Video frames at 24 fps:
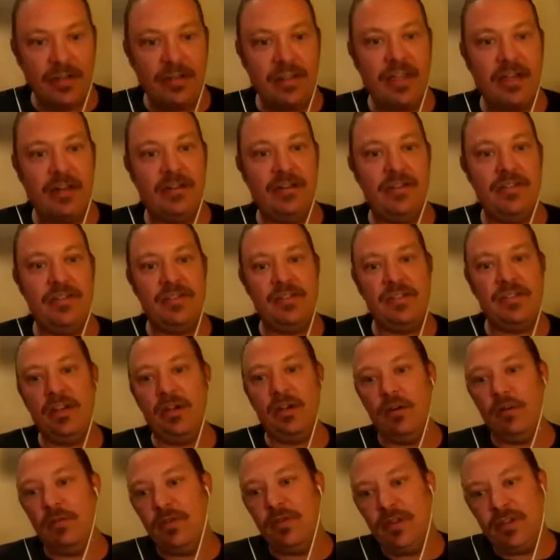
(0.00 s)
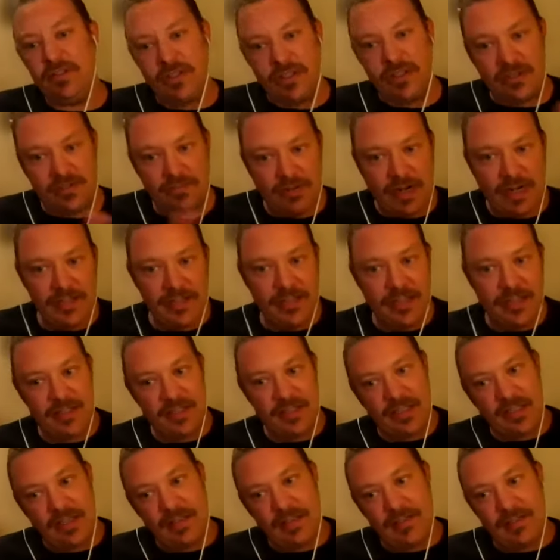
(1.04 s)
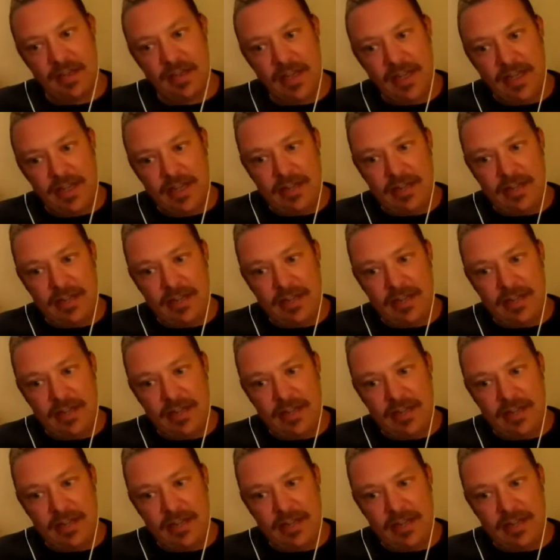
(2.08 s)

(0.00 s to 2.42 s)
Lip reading: There's this racist and